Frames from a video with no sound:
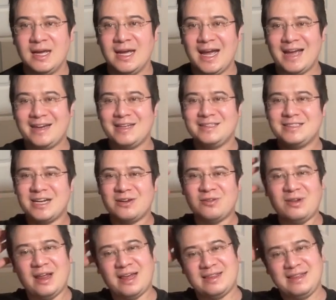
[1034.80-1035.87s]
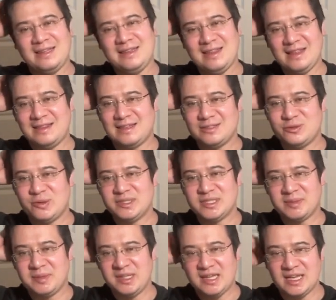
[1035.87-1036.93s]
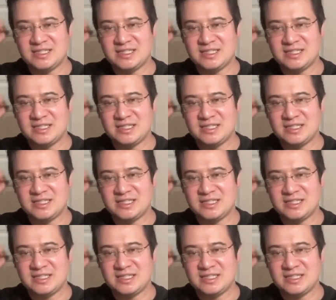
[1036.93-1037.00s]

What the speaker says: And in general, I think that this was something that